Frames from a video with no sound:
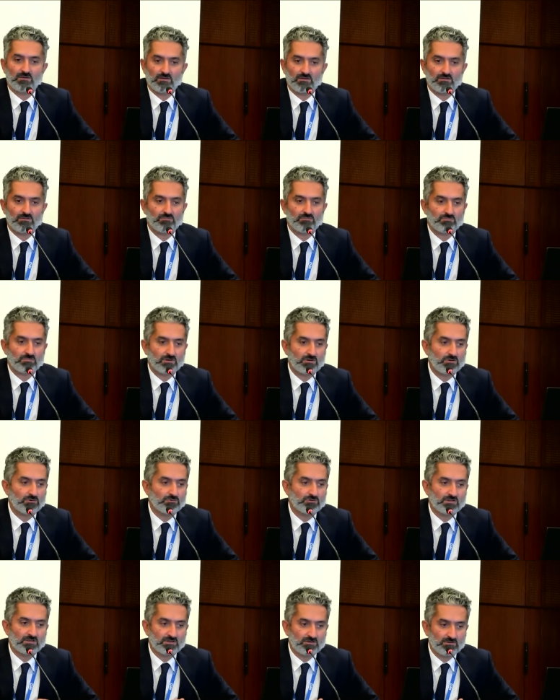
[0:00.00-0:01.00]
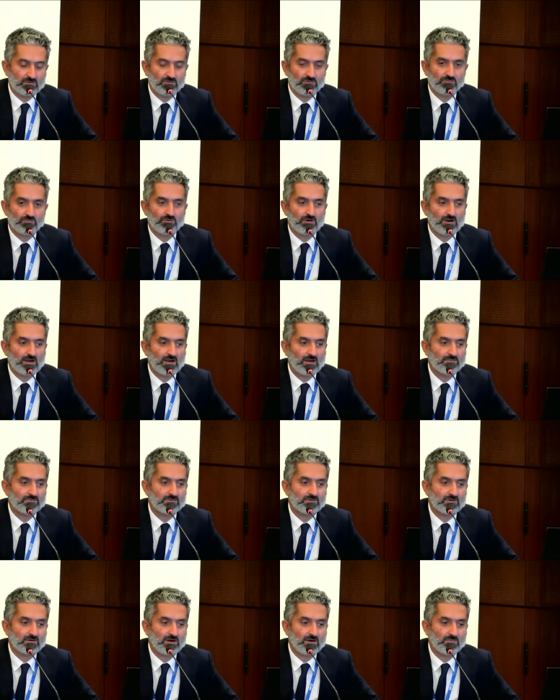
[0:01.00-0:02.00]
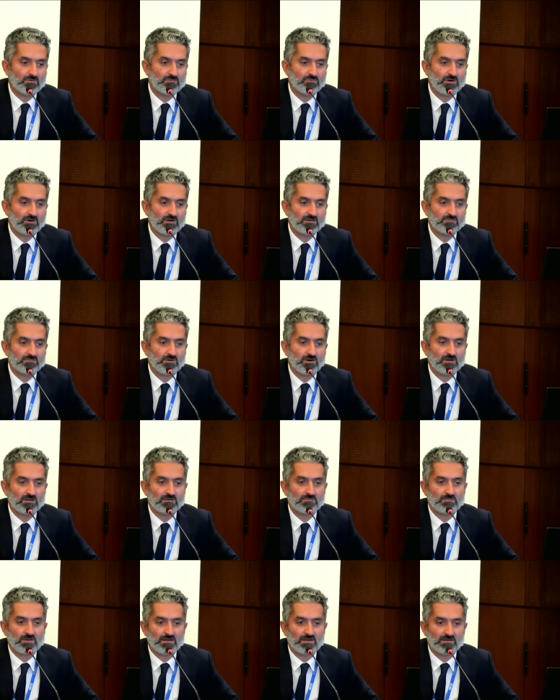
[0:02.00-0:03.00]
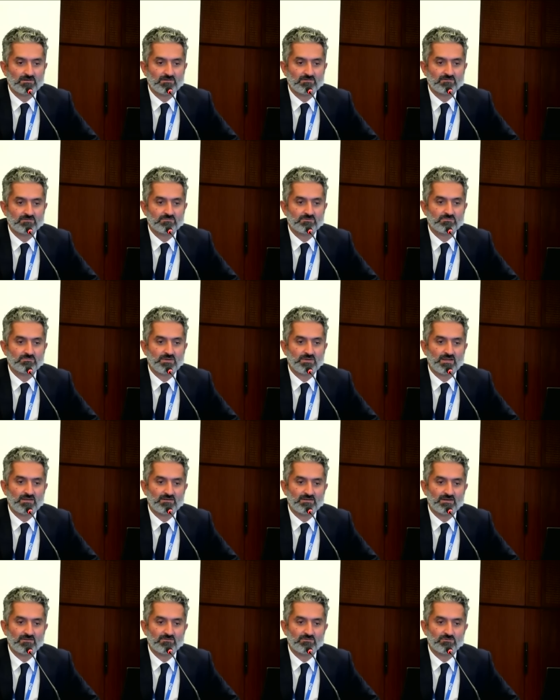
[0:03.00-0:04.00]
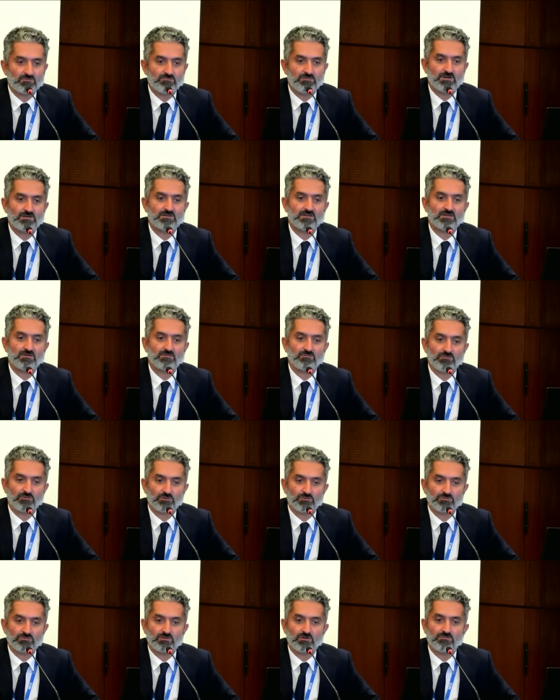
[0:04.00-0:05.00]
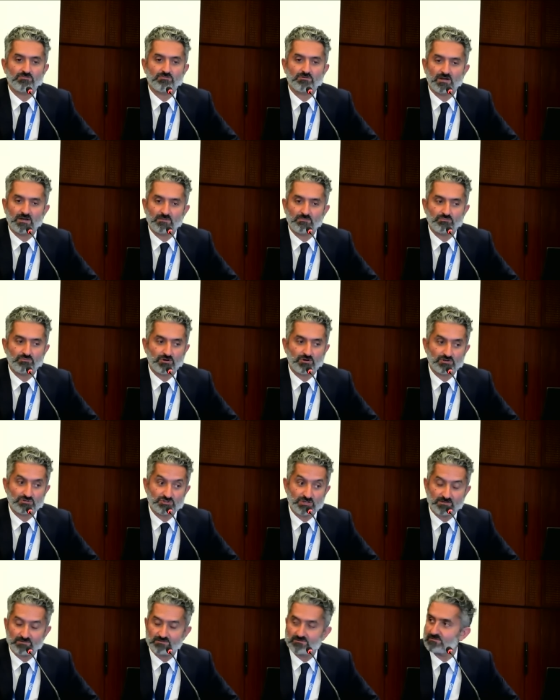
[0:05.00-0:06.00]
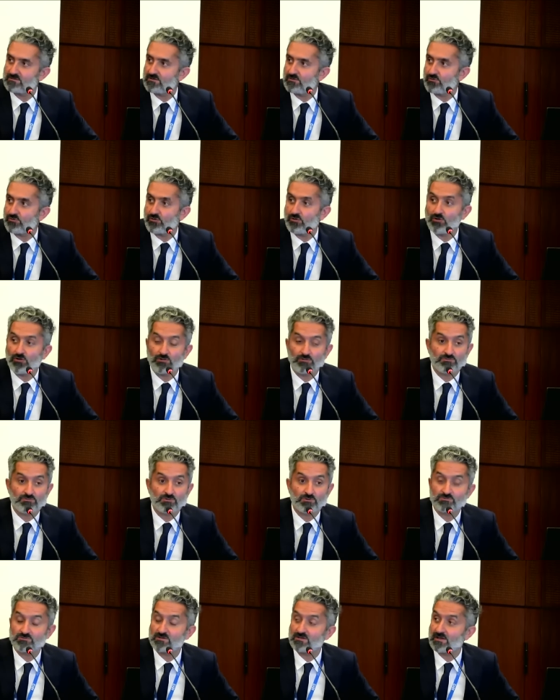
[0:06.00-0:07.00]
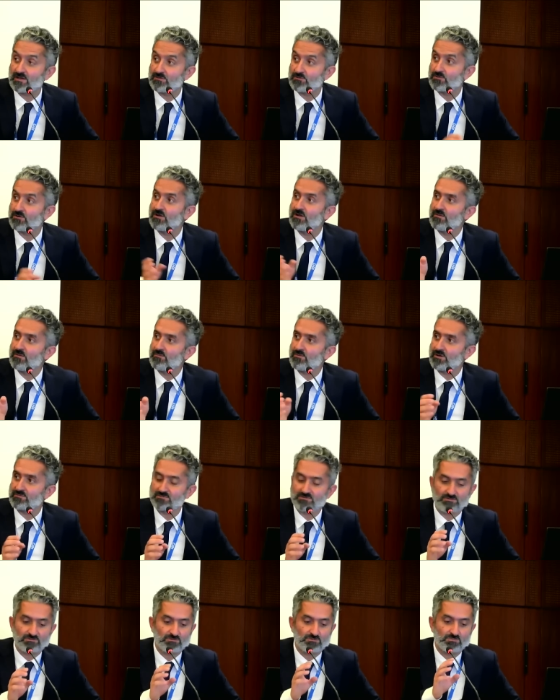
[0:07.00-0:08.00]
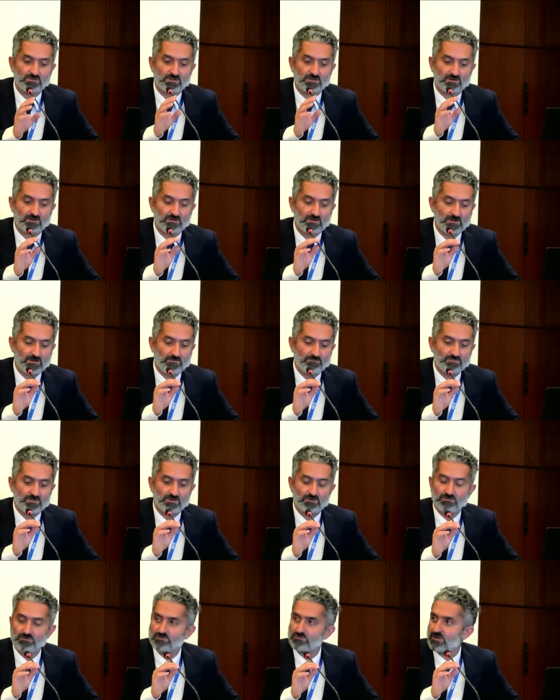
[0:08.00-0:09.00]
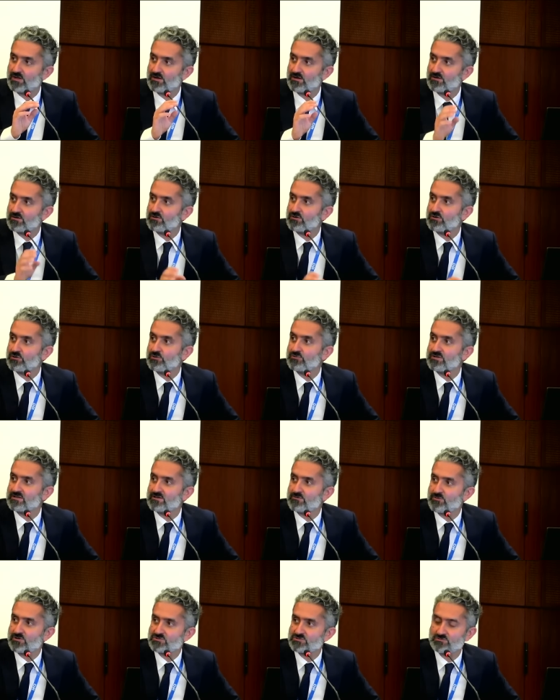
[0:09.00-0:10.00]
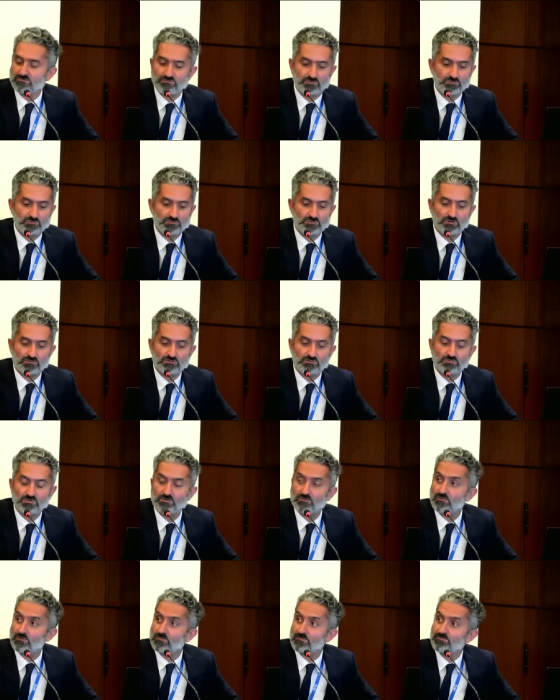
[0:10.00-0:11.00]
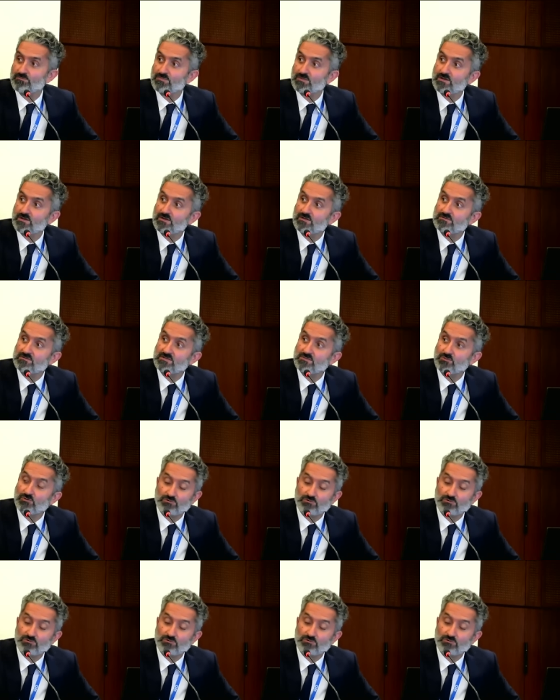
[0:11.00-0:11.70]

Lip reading: including or perhaps carbon price market mechanisms, mandates, or funding first of kind projects, or all of those together? Perhaps this could be a good concluding question for you, Dr. Birol. Timur?